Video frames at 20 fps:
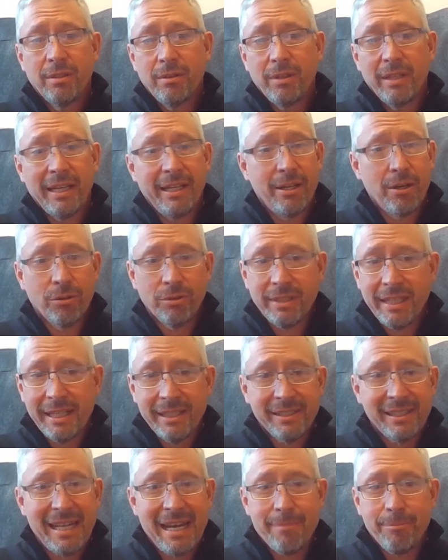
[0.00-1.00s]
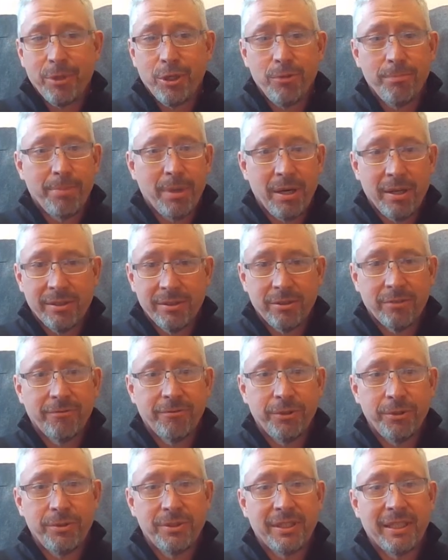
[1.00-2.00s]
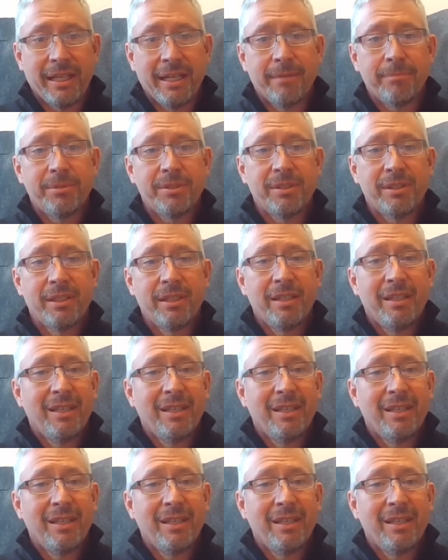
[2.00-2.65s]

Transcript: They don't take SNAP coupons or food stamps,